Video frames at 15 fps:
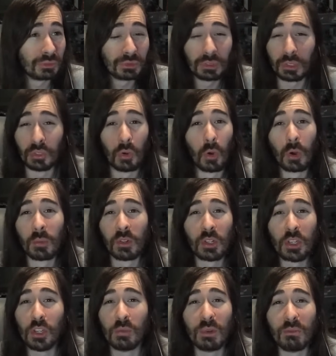normal
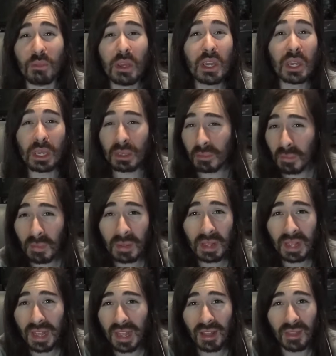human being
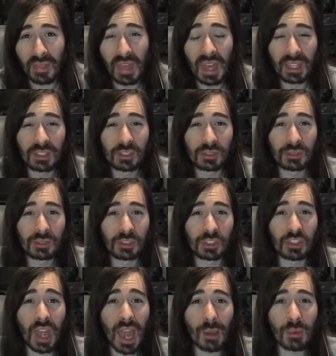that's
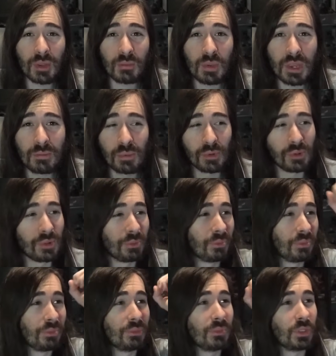stabbing
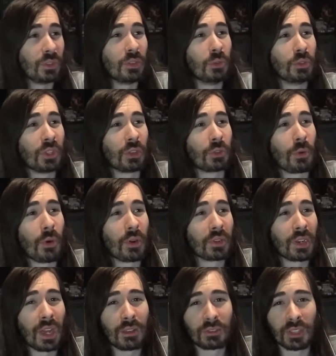people using throwing
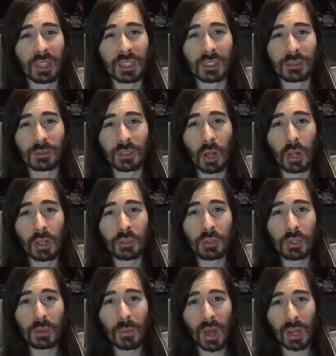knives like a Call of
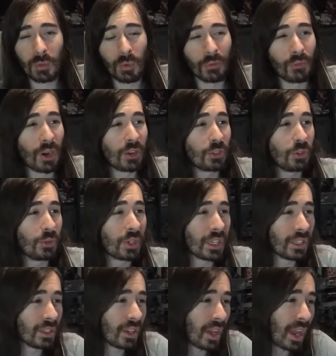Duty Modern Warfare 2
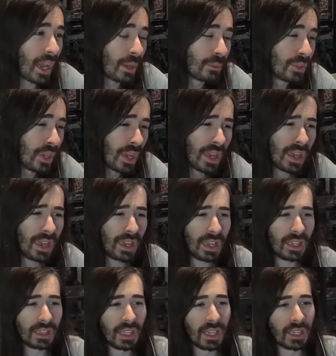kill cams
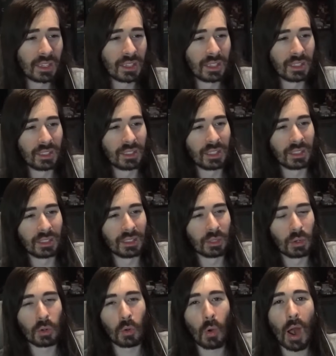and like a
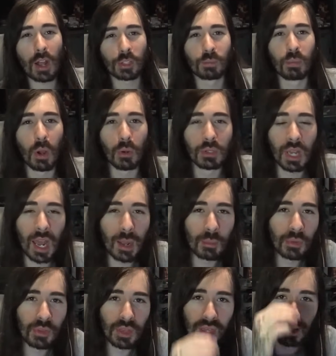little crossbow type
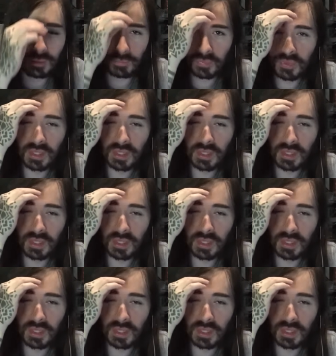thing.